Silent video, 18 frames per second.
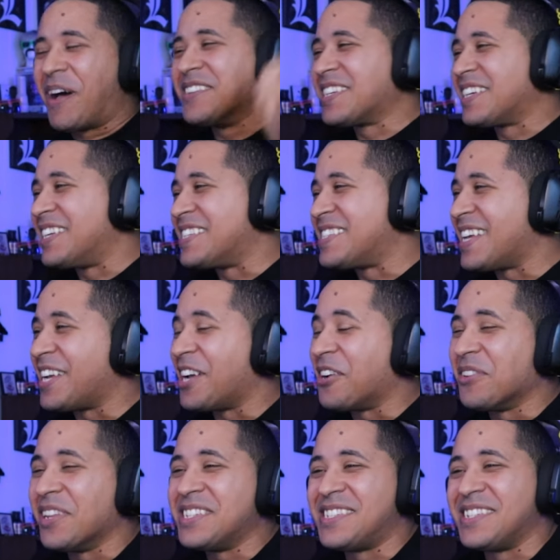I was gonna say,
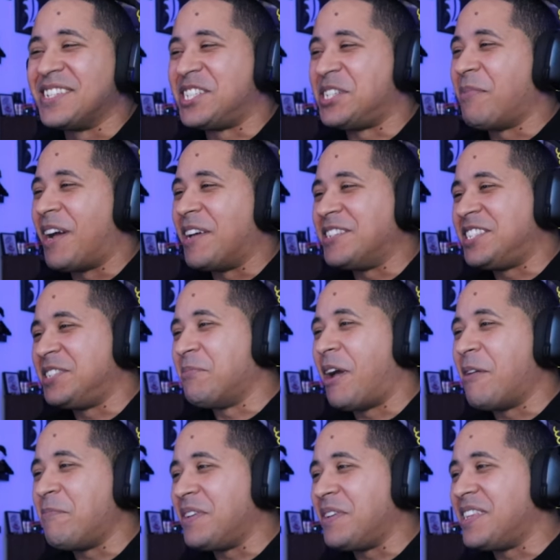yo, listen, she
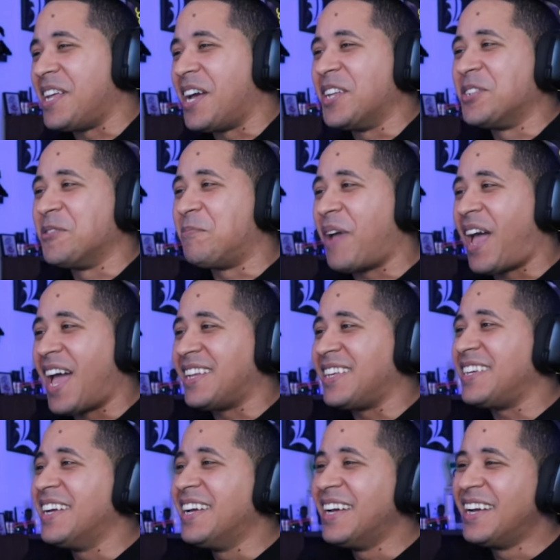might be the other
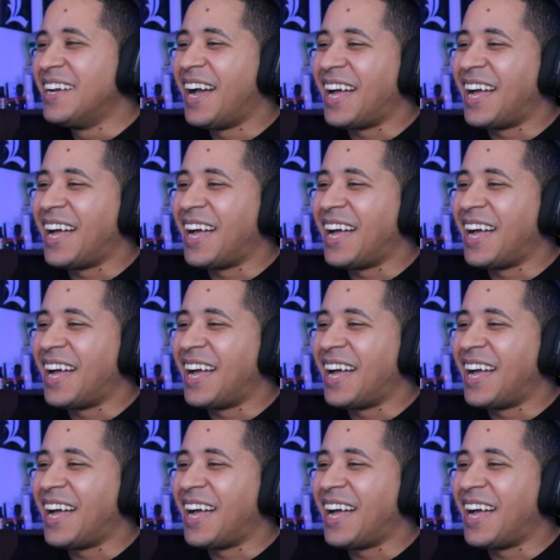baddie.